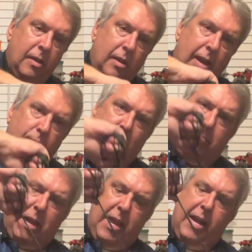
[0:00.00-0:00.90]
I wrap
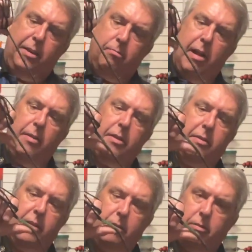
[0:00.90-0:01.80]
my hand around it.
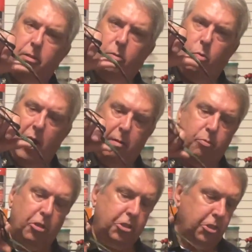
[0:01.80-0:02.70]
The little wire
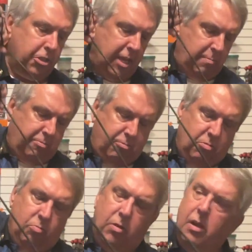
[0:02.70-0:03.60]
brush just came
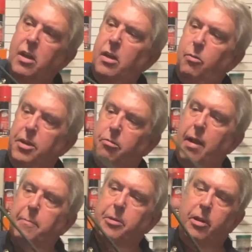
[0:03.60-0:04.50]
through. When you're
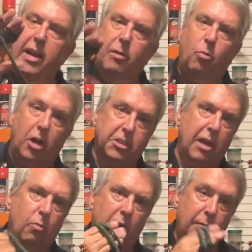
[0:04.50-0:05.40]
wrapping your hand, watch that
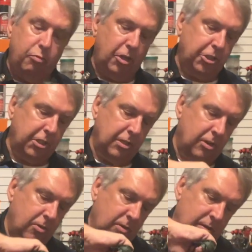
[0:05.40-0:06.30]
wire brush. It can
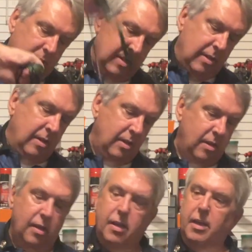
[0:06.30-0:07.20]
hurt.
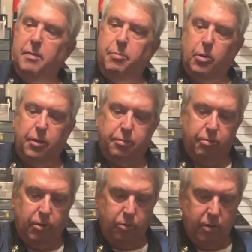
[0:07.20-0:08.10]
And pull it
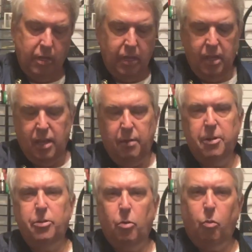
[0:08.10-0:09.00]
through. I'm going
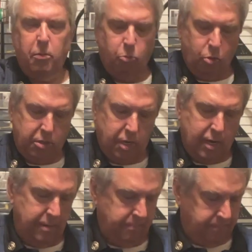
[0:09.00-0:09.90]
to do it one more time.